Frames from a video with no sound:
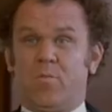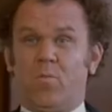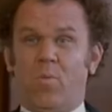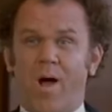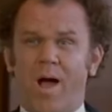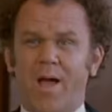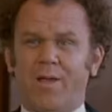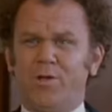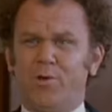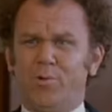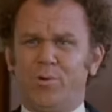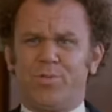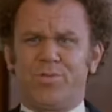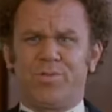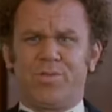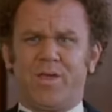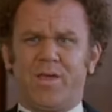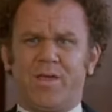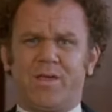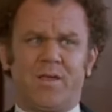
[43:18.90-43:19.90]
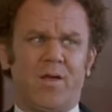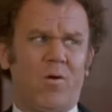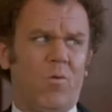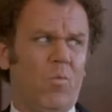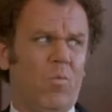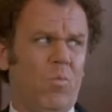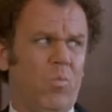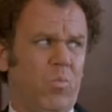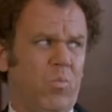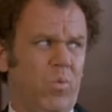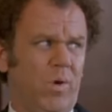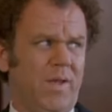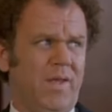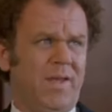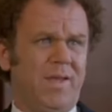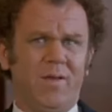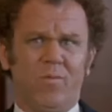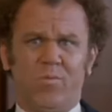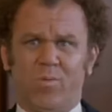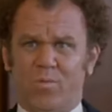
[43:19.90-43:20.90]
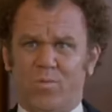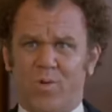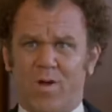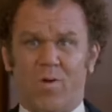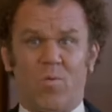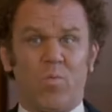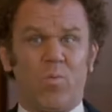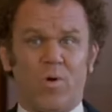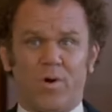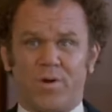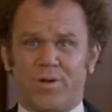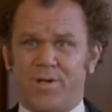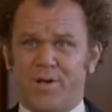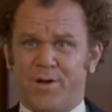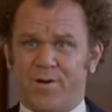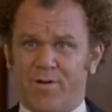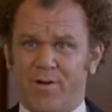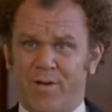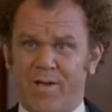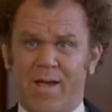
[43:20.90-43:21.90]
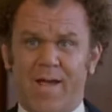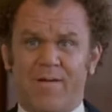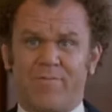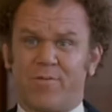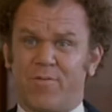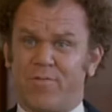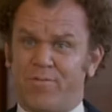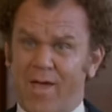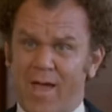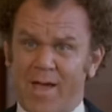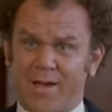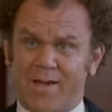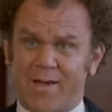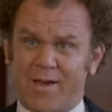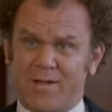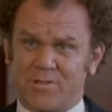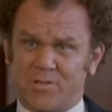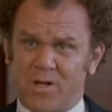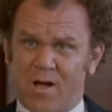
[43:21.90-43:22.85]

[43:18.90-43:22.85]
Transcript: Why you think we would want to work here after that kind of